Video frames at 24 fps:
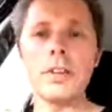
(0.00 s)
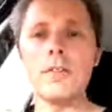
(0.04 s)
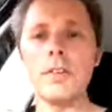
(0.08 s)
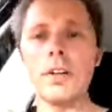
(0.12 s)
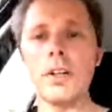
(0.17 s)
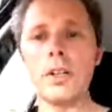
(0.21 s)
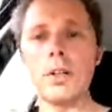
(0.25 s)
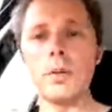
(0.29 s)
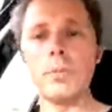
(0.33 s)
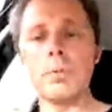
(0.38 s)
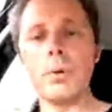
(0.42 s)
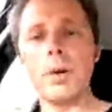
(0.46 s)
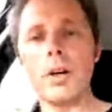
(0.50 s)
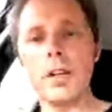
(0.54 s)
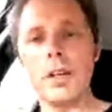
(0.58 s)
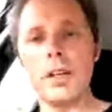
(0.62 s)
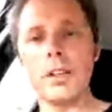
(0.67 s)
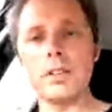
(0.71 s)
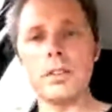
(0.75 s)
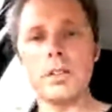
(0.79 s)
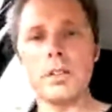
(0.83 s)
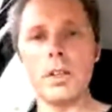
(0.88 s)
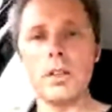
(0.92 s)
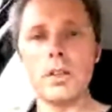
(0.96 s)
but also
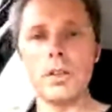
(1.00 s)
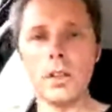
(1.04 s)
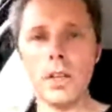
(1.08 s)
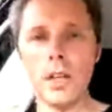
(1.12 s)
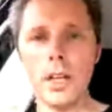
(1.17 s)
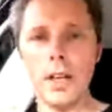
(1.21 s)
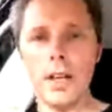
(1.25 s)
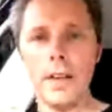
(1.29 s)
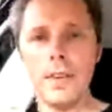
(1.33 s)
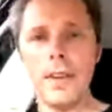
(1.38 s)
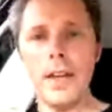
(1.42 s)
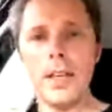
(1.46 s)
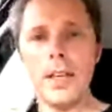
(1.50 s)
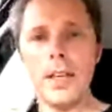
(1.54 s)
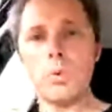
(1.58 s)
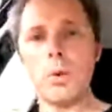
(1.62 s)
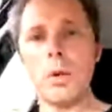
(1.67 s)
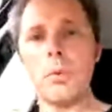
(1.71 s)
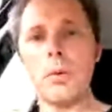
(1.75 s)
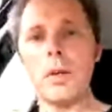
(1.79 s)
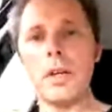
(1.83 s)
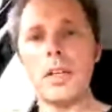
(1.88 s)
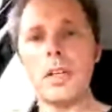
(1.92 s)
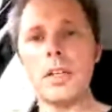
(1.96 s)
having a very good product so
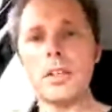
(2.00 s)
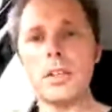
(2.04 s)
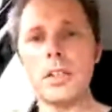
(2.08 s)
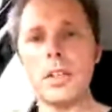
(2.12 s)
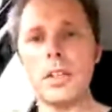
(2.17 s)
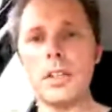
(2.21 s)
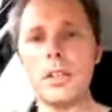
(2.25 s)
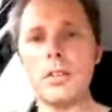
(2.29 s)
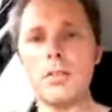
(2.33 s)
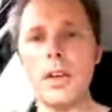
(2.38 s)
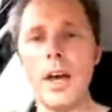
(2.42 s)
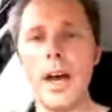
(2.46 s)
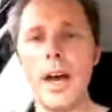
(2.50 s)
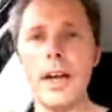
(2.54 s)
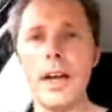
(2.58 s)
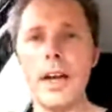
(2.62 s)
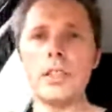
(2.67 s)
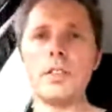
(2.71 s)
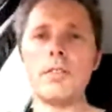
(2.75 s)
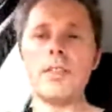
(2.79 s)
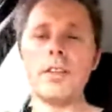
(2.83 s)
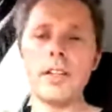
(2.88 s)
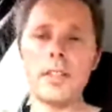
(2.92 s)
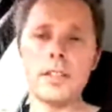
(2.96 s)
that's where we
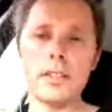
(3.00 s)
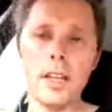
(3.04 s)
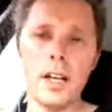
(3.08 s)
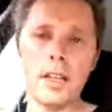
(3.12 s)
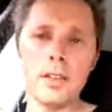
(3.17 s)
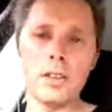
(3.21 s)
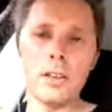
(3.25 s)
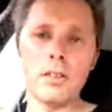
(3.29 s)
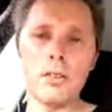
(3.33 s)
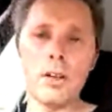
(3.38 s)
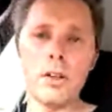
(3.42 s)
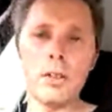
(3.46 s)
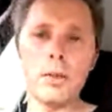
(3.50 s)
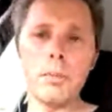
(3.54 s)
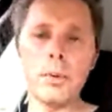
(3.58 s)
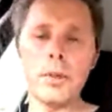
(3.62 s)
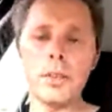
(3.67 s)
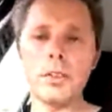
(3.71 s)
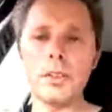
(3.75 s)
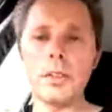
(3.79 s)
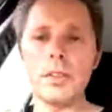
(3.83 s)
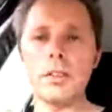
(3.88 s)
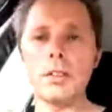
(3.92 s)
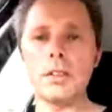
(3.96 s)
initially actually really started
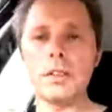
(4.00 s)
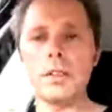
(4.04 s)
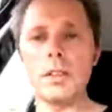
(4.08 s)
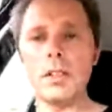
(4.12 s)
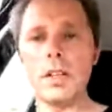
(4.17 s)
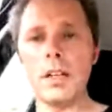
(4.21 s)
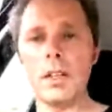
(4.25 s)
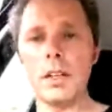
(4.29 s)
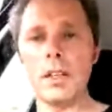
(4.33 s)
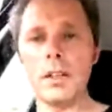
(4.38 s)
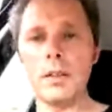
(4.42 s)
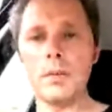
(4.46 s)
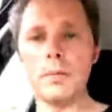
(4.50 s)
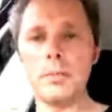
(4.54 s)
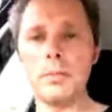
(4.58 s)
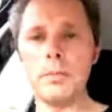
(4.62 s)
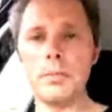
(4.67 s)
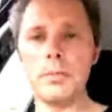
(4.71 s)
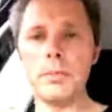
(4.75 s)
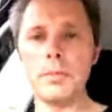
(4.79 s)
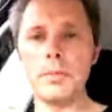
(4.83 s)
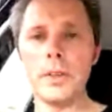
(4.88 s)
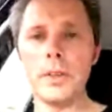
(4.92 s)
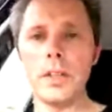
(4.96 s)
to grow the business
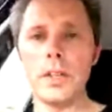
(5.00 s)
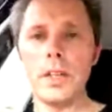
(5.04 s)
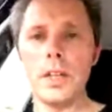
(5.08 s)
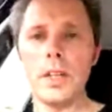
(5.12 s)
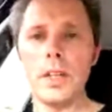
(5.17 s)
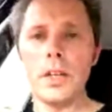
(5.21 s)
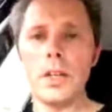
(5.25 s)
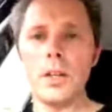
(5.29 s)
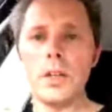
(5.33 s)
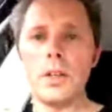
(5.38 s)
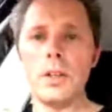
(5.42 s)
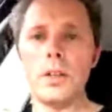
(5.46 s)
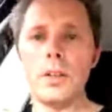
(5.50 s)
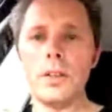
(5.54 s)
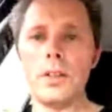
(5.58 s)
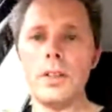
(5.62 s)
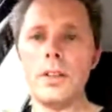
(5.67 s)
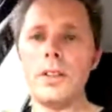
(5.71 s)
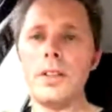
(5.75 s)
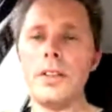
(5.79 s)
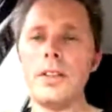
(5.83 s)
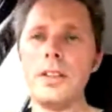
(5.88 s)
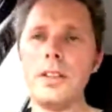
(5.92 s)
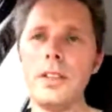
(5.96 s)
um,
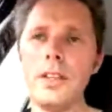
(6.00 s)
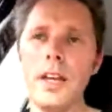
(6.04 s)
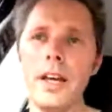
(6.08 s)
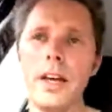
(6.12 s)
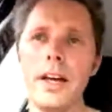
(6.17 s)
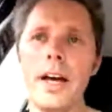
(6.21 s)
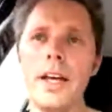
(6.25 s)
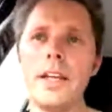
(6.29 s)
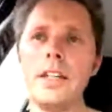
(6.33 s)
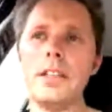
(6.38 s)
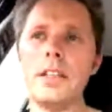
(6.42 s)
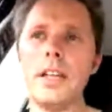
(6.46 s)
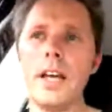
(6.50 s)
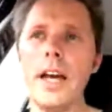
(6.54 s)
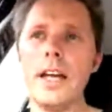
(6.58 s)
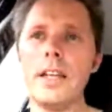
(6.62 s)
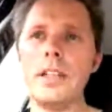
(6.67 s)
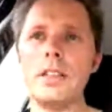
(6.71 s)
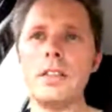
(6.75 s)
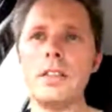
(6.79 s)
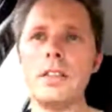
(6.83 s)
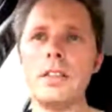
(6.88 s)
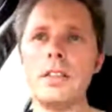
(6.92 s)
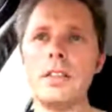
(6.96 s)
yeah. yeah
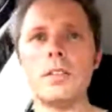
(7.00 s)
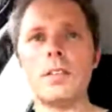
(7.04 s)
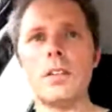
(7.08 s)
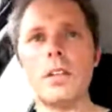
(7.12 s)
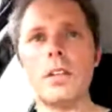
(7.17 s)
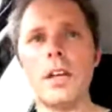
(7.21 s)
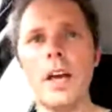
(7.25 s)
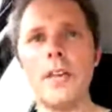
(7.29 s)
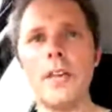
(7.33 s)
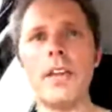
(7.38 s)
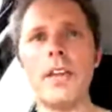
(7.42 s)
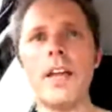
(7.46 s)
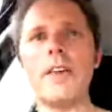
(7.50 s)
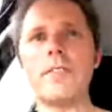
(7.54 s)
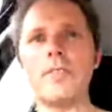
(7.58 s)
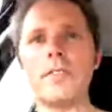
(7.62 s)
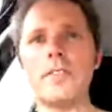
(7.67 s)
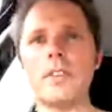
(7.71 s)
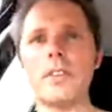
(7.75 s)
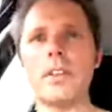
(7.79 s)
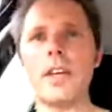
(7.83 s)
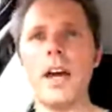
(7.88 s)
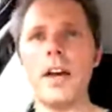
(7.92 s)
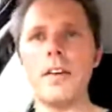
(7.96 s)
and and
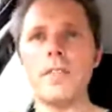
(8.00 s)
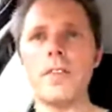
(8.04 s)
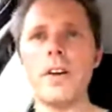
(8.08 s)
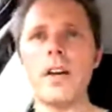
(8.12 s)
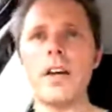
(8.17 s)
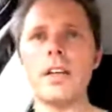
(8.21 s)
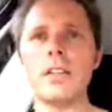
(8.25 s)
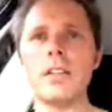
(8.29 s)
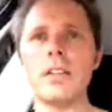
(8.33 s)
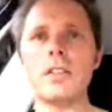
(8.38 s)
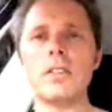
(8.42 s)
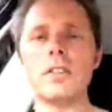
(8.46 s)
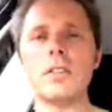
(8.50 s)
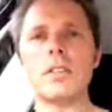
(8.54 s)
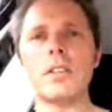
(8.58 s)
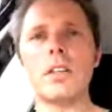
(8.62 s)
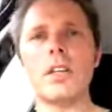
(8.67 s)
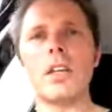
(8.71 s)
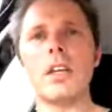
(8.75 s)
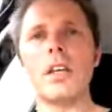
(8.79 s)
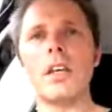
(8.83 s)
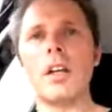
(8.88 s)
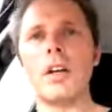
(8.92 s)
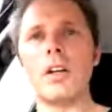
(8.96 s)
have left
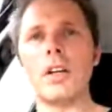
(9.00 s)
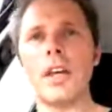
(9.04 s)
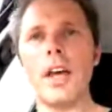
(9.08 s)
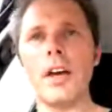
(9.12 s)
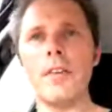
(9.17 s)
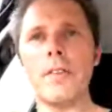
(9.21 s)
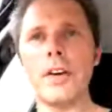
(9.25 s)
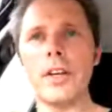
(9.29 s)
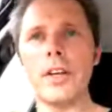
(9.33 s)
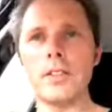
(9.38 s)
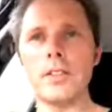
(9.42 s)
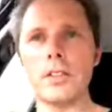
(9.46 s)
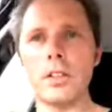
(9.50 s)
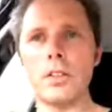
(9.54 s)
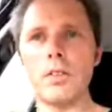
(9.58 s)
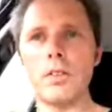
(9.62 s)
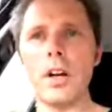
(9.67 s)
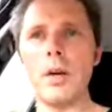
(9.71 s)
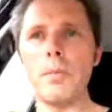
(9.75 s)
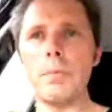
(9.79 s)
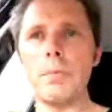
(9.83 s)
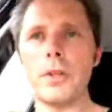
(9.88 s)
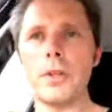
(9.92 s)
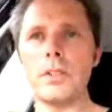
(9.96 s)
cafes you know
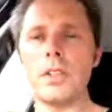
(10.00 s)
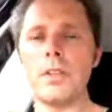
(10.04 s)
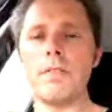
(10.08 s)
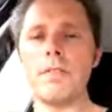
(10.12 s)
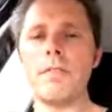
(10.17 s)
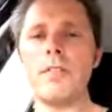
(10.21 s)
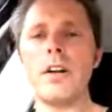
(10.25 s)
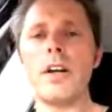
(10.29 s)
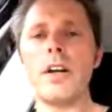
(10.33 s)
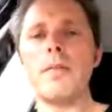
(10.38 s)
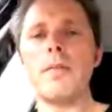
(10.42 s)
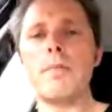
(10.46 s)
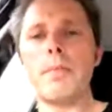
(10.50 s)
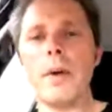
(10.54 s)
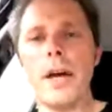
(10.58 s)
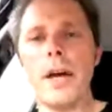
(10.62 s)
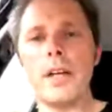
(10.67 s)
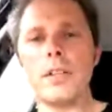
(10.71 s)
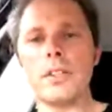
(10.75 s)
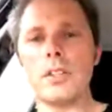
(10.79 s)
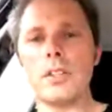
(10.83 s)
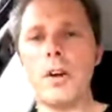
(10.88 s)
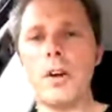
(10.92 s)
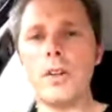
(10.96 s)
cafes are great because they're
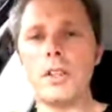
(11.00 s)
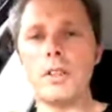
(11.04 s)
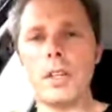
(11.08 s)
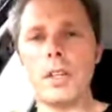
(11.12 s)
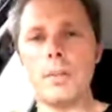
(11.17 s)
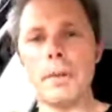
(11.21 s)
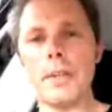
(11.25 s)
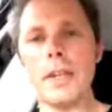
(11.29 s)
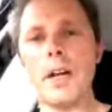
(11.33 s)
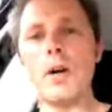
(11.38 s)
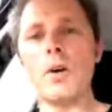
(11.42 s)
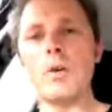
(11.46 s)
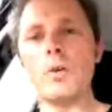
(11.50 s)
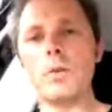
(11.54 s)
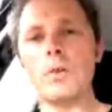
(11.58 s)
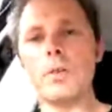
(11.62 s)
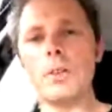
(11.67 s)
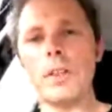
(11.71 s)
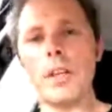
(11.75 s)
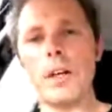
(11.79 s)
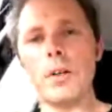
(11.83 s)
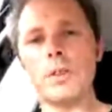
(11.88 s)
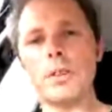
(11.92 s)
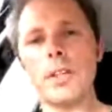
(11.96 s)
very passionate owners
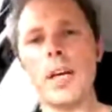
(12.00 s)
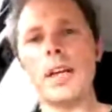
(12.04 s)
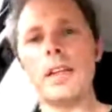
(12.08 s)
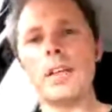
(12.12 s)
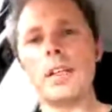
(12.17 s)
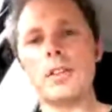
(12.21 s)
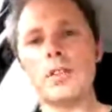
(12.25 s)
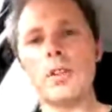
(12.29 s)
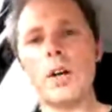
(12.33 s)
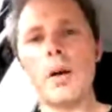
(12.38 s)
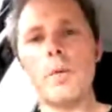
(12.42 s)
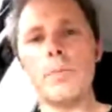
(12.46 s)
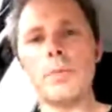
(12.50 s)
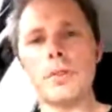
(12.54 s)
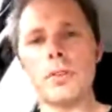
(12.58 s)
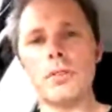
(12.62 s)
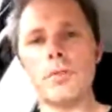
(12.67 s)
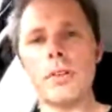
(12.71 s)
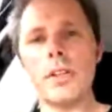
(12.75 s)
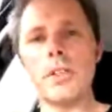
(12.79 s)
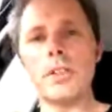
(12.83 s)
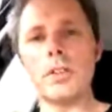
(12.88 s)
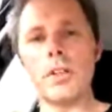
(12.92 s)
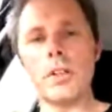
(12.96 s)
but they'll they'll take their
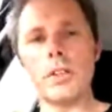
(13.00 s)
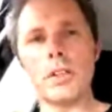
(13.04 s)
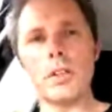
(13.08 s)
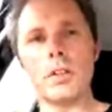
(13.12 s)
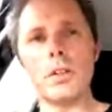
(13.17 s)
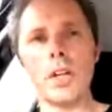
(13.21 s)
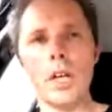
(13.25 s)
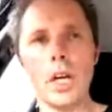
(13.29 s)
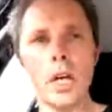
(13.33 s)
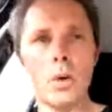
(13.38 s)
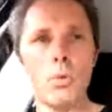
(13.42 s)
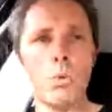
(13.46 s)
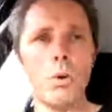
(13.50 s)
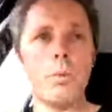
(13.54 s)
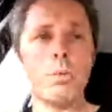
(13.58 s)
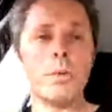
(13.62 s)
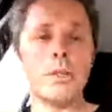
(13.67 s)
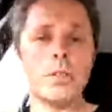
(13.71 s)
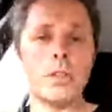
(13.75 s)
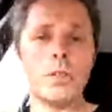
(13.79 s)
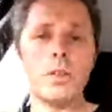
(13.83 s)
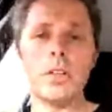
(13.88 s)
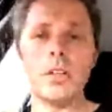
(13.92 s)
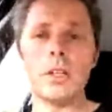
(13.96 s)
time to research and
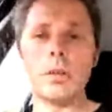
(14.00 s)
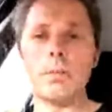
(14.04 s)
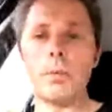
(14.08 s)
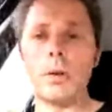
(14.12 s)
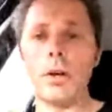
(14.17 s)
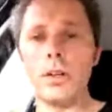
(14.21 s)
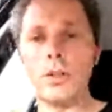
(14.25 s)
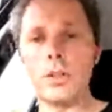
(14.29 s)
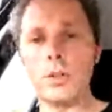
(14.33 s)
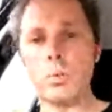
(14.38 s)
when we do get